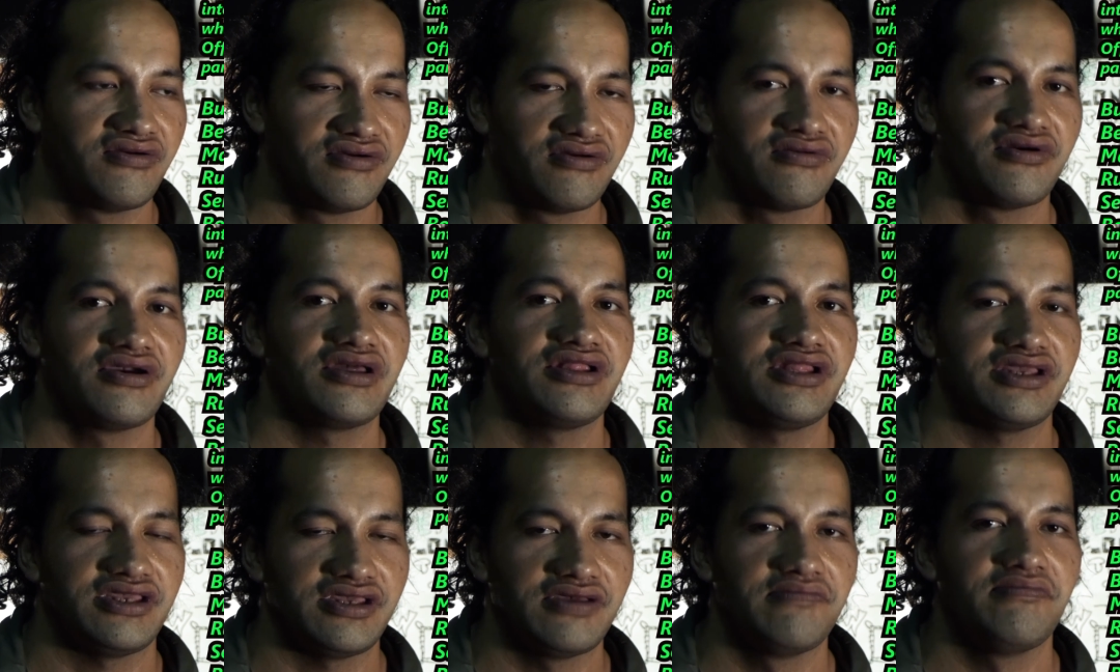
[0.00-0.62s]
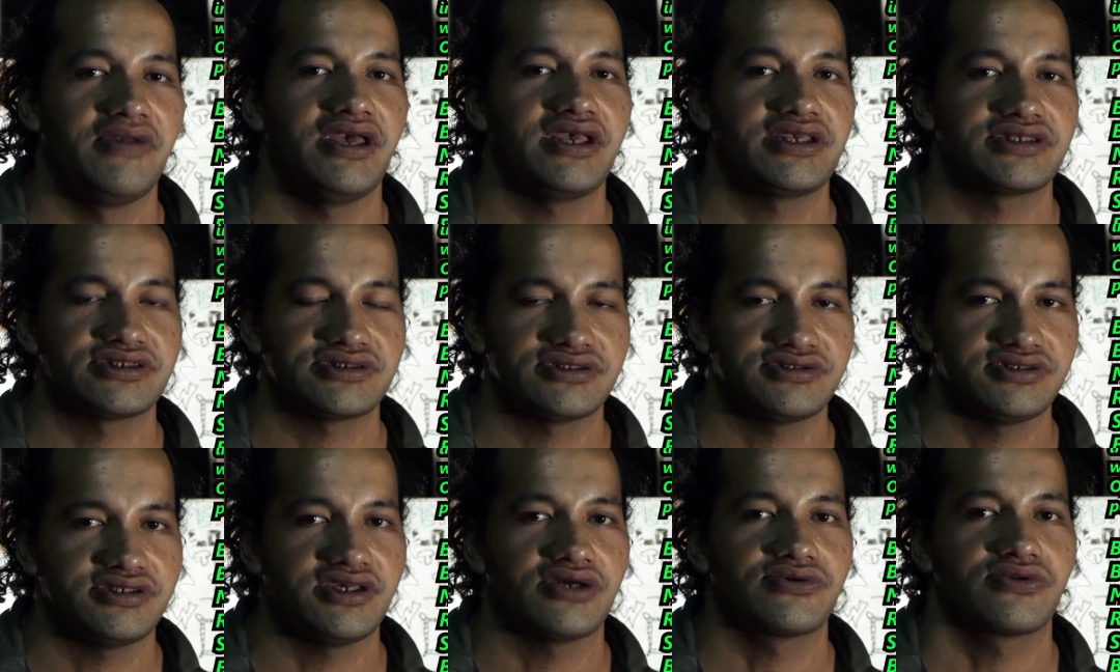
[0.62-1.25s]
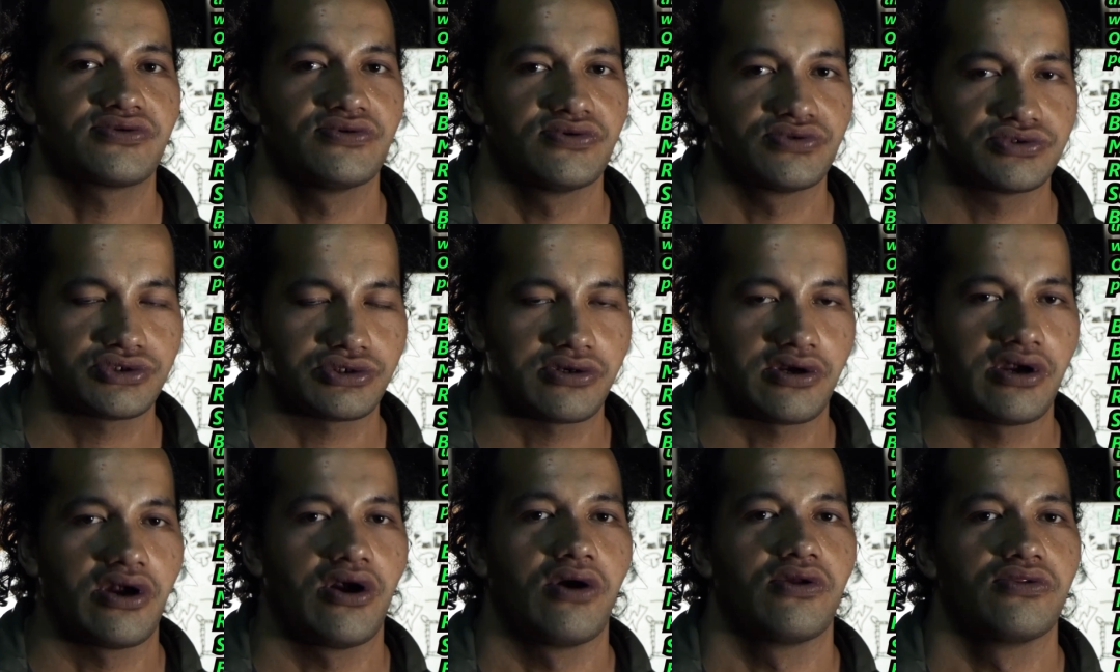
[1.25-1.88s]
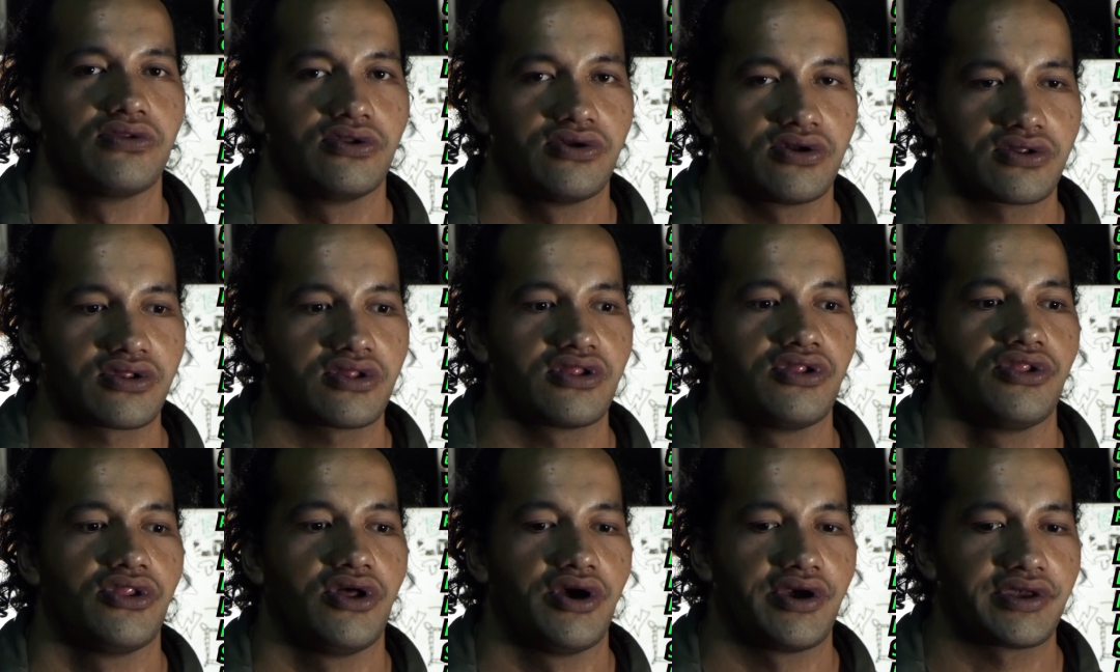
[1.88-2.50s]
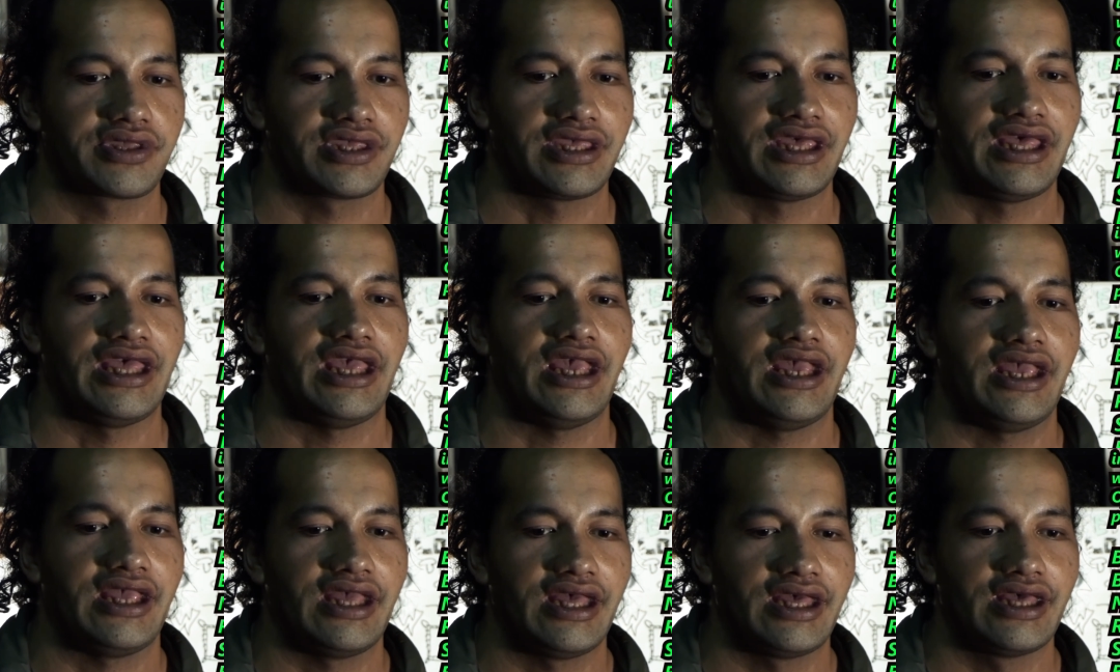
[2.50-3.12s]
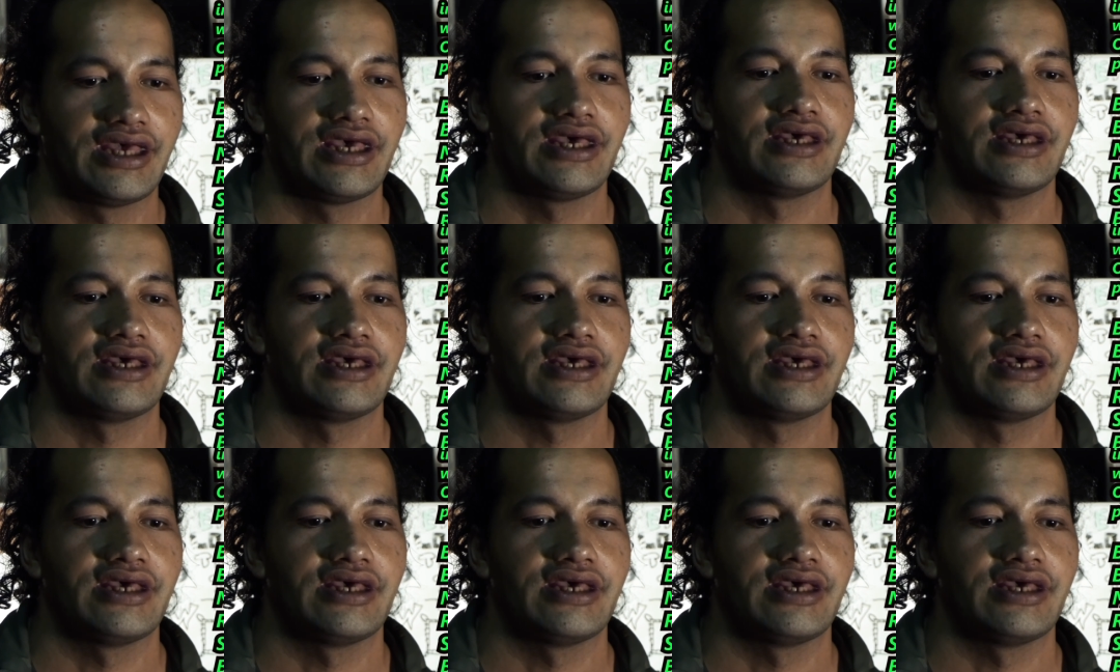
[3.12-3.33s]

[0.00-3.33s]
really, it makes Te Araroa Trail look like a